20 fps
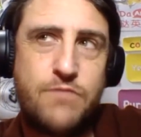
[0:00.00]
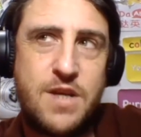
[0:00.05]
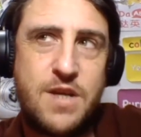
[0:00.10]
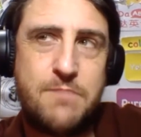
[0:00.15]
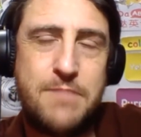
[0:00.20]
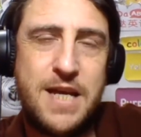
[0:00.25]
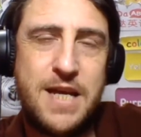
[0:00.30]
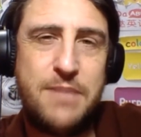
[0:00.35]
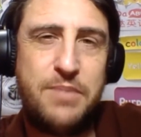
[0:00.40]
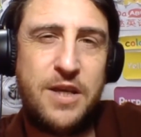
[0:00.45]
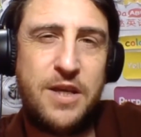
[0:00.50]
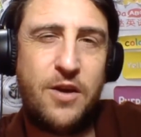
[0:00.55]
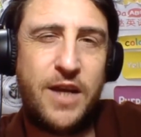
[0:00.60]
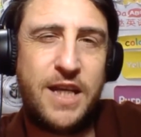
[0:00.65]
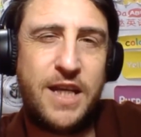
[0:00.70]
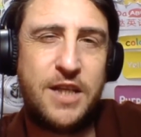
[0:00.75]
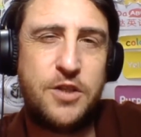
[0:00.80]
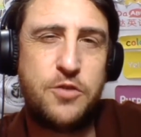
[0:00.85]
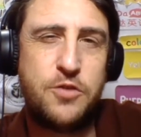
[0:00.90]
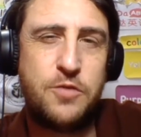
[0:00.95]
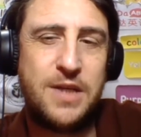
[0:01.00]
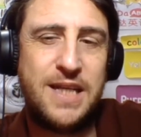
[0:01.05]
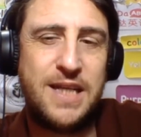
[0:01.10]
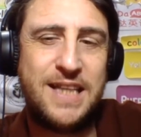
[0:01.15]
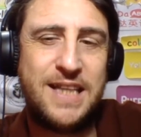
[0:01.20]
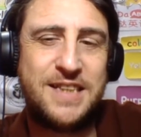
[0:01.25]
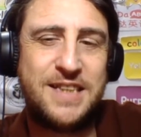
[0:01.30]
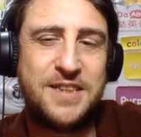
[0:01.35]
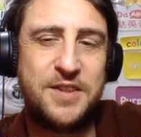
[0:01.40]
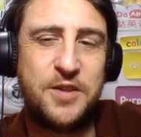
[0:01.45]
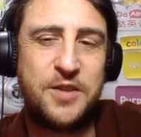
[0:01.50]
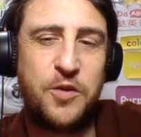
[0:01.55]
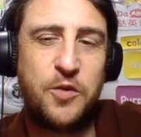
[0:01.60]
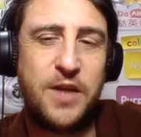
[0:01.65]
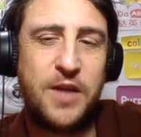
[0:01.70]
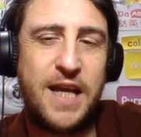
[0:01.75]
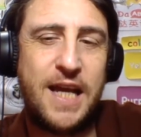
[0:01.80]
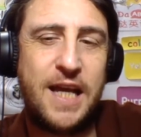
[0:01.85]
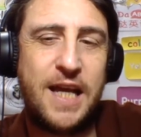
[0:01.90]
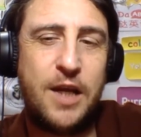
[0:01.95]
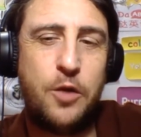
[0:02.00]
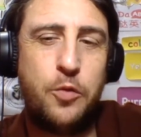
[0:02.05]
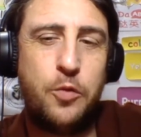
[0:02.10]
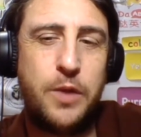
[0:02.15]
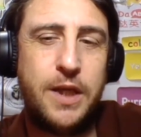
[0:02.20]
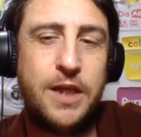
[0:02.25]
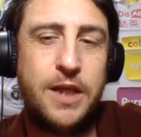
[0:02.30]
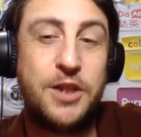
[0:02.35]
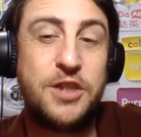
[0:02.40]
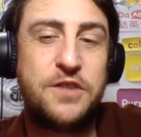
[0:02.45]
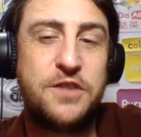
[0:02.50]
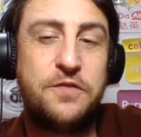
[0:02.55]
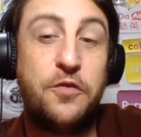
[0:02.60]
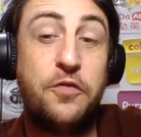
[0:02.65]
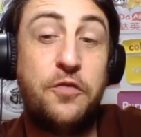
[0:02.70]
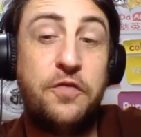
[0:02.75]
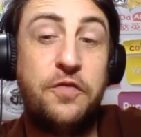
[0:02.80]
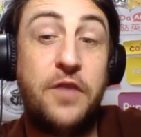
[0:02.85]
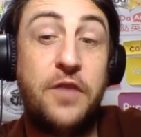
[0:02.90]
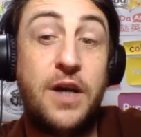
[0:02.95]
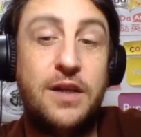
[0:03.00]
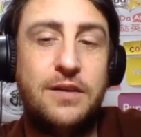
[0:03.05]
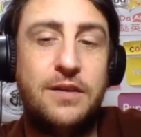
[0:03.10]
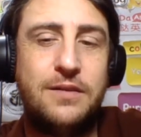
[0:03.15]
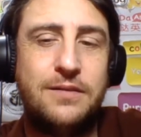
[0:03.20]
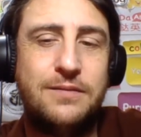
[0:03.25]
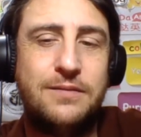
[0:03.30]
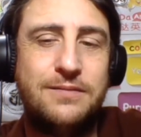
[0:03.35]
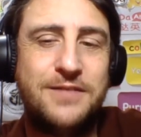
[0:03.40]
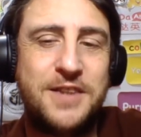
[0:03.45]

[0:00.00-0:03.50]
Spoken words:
Maybe I can do a lesson on Halloween just for fun.